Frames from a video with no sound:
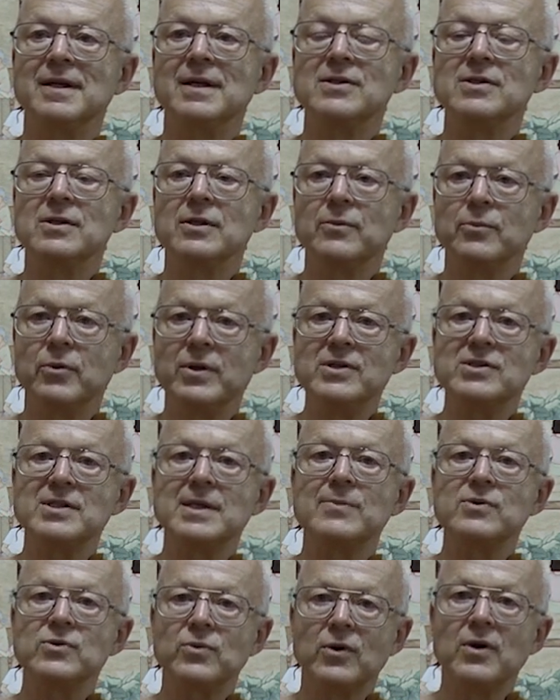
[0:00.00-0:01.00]
So the
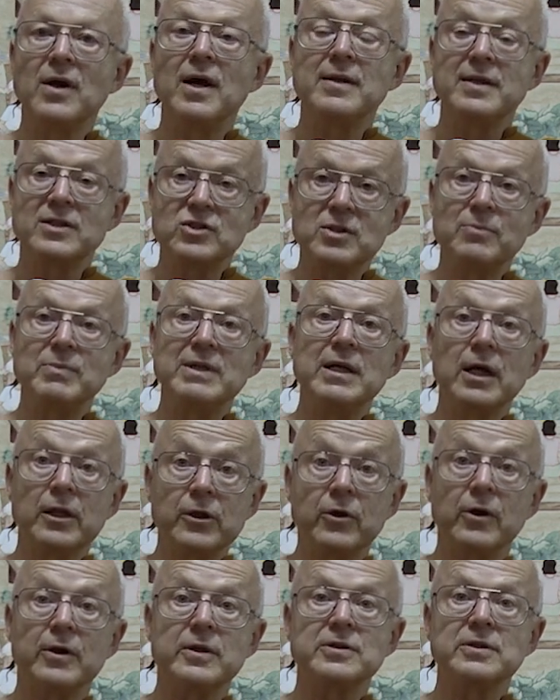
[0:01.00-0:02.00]
precepts require that you be
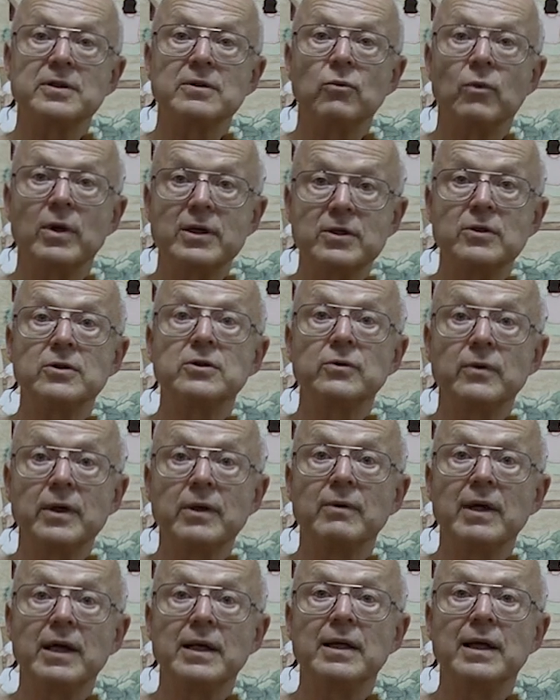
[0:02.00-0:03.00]
alert what you're
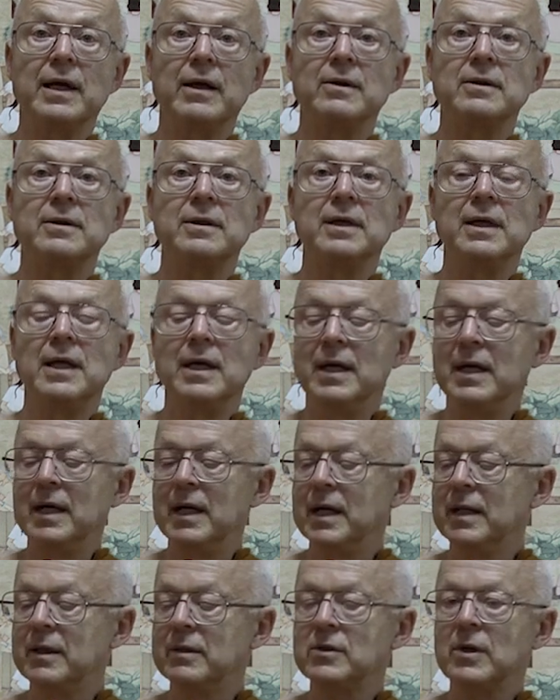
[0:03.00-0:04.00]
doing right now.
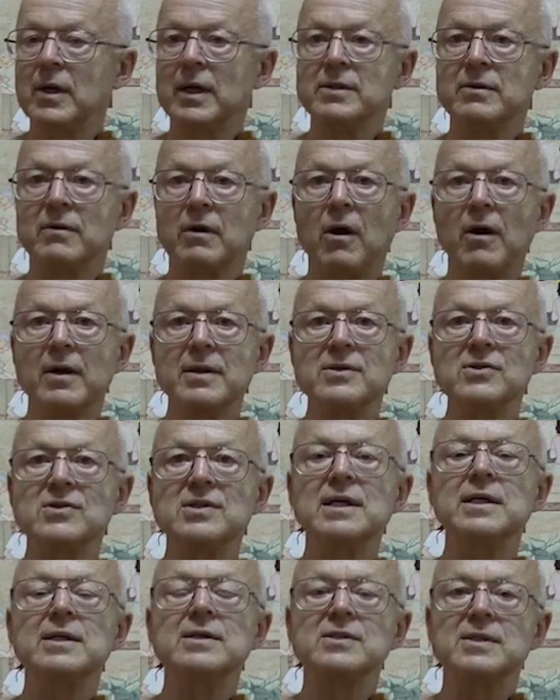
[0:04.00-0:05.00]
And the
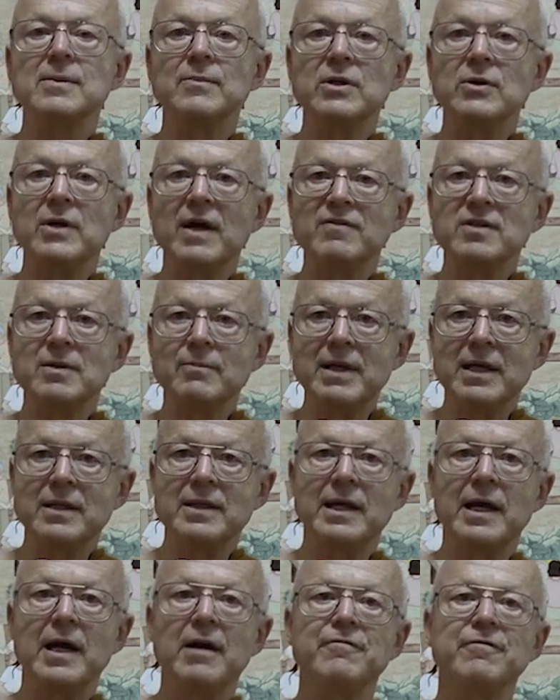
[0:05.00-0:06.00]
ardency is something you have to make
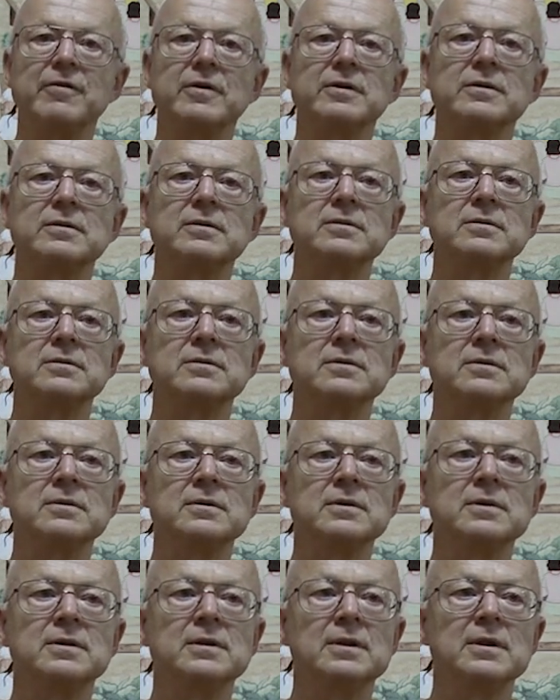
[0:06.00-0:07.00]
the effort.
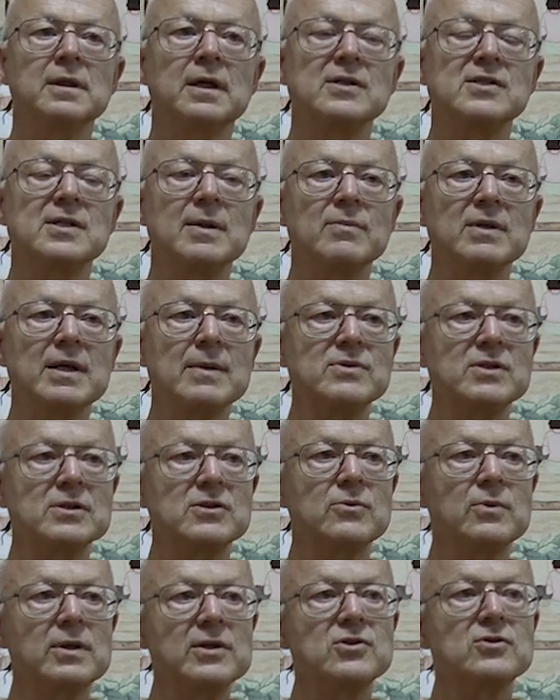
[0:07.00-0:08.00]
Because sometimes
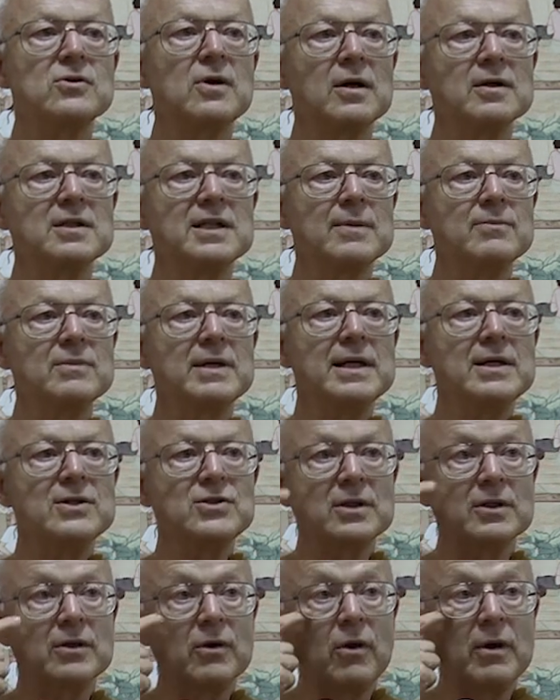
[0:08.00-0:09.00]
there's a really strong
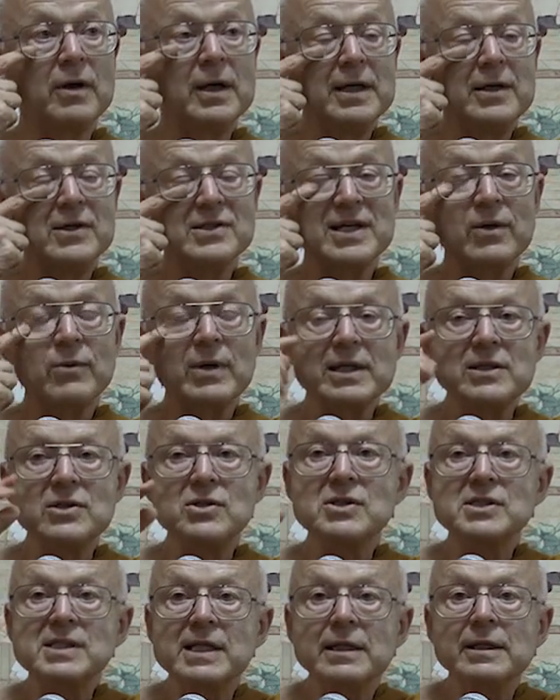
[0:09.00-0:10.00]
temptation. You, know, you say, well, I can
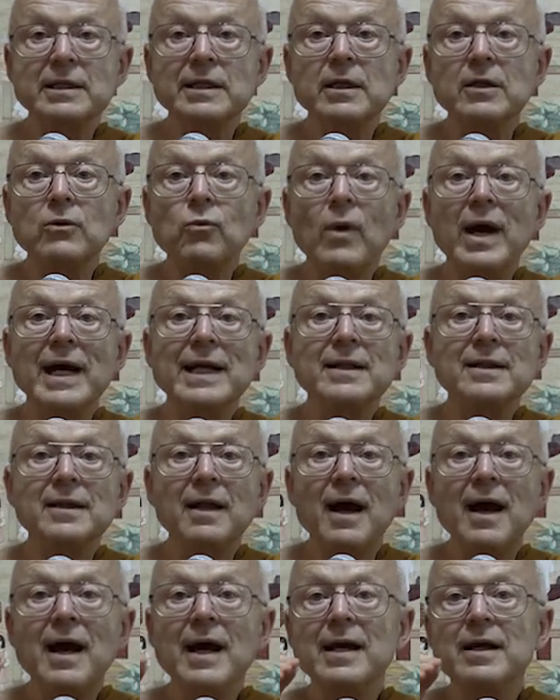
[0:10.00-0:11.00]
just a little white
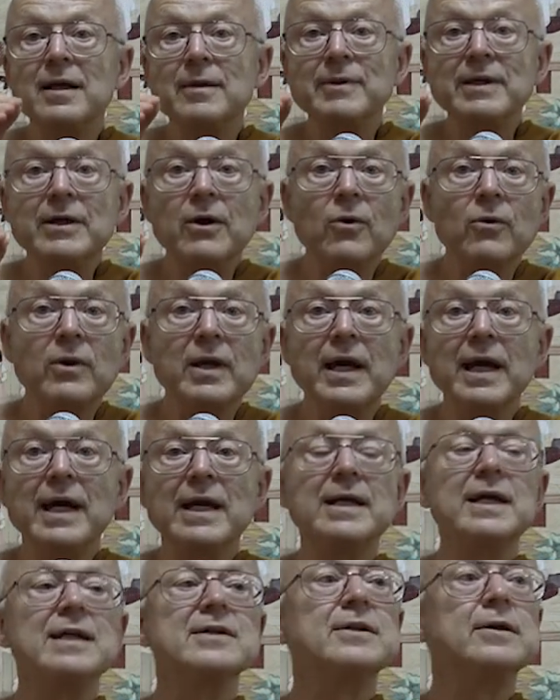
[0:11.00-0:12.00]
lie and it'll be
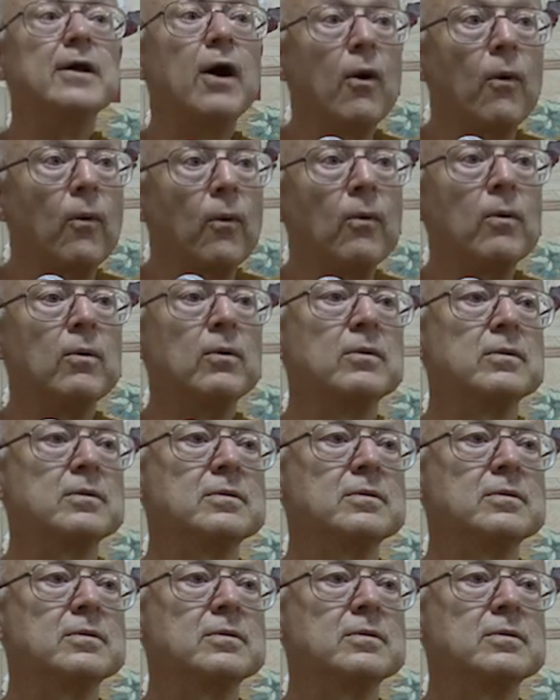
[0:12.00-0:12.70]
okay. No.